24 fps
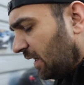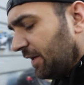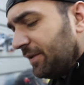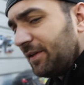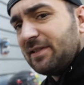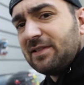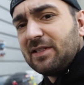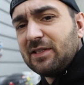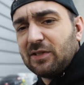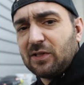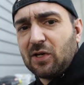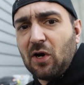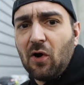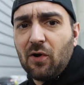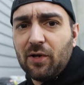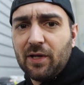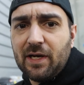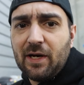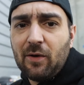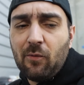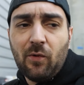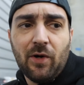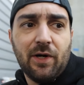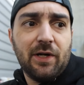this is a car
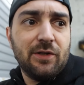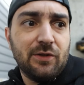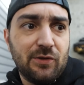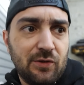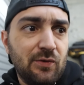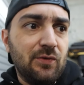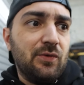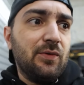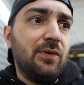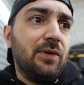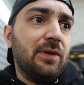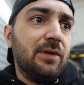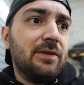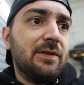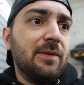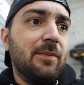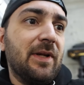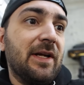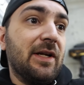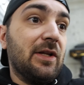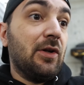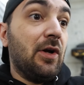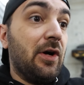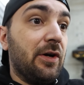that I wanna do some
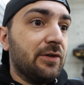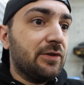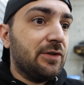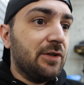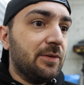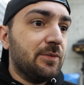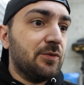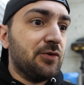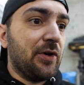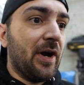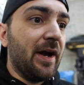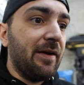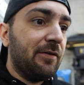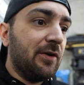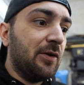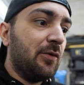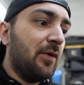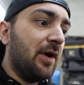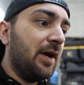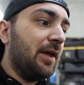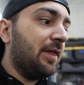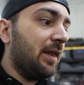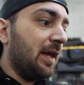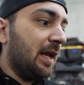like long-term
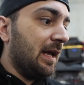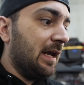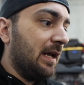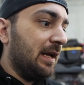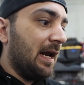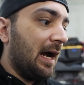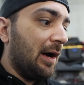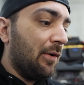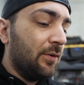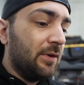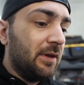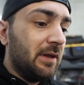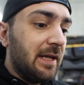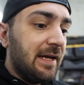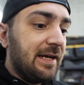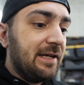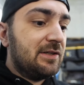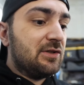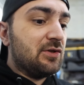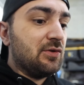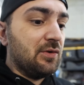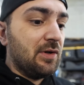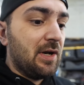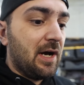driving with, and I would
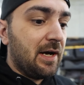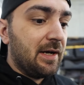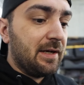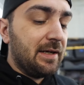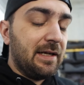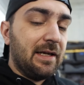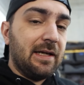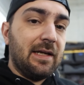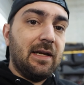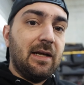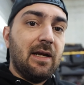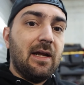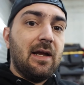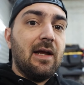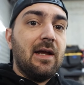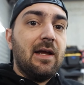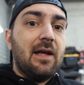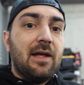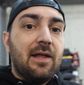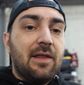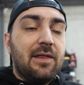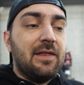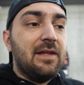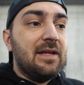like to not get
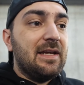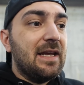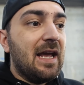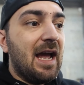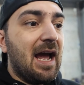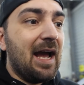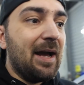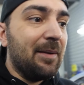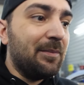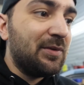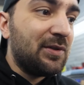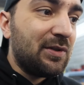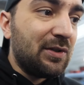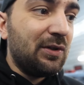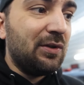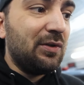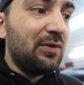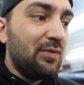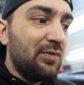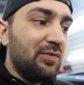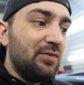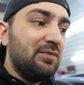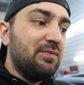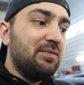the
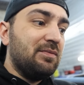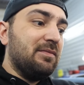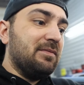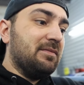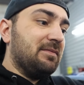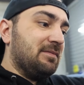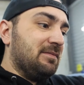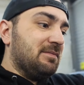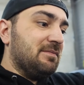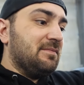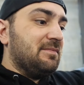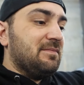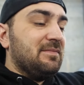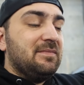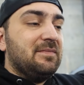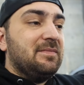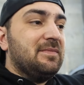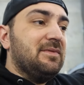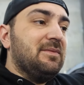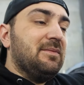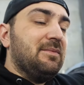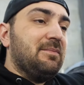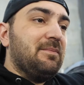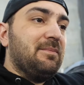absolute
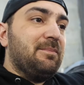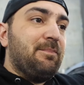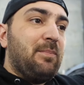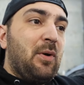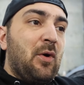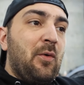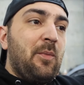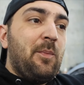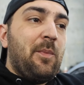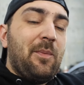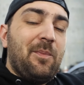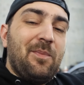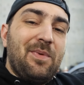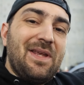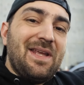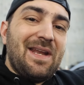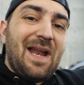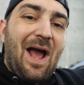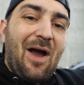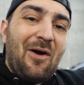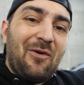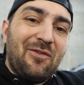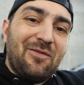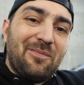poop beat
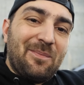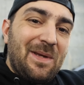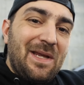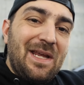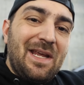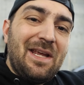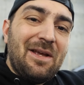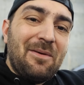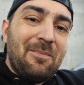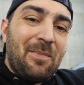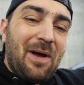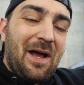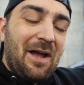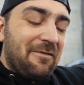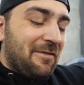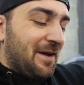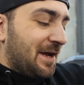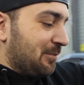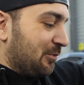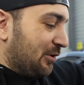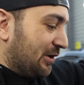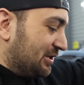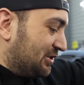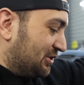out of me by
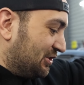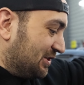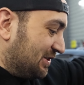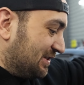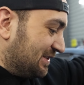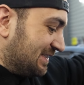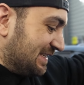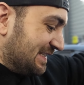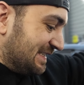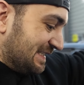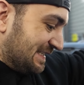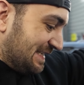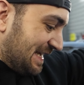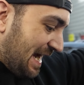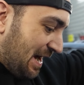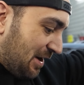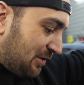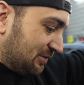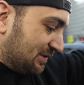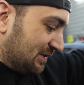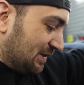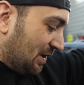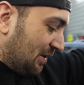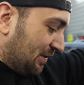vibrations and
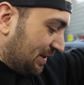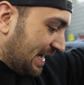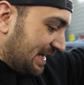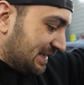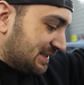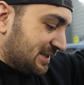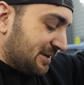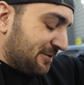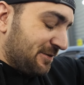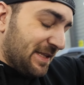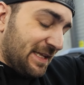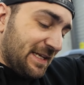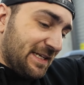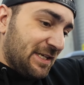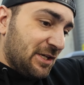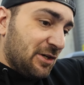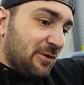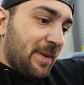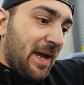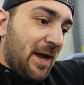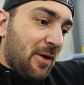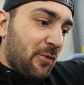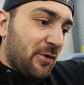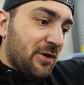sounds and all that stuff, and that
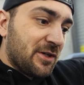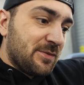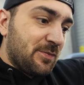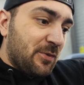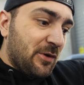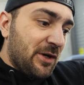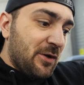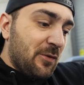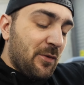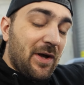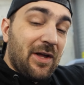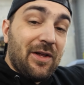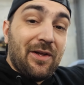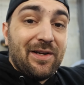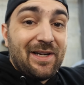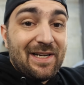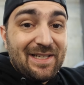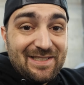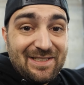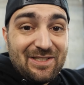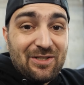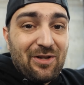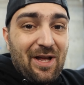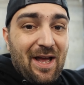Killmat works pretty well, and
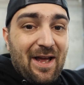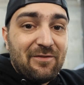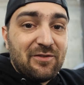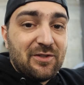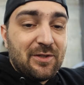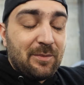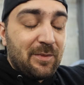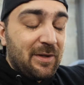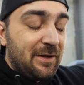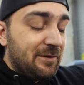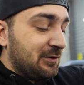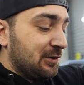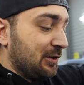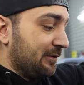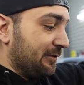I still have some left